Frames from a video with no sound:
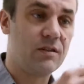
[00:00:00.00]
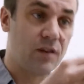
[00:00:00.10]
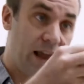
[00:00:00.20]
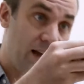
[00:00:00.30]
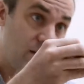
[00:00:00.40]
is
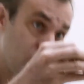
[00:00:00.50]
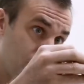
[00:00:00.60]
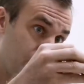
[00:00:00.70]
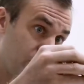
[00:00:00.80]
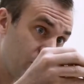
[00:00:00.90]
the length.
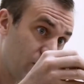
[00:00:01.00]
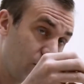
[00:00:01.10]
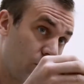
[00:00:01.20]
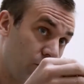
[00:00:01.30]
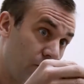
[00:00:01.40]

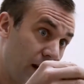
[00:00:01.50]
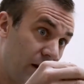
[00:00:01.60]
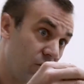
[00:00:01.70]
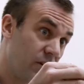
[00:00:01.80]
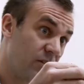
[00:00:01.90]
My
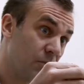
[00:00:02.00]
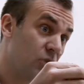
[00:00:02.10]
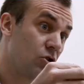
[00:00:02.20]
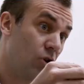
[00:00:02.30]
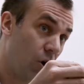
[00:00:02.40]
Lyol is
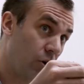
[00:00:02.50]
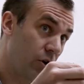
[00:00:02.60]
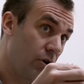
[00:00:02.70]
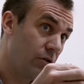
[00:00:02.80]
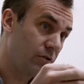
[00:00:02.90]
much
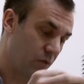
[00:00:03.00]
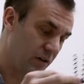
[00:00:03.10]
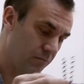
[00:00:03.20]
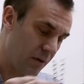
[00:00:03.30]
longer, so it's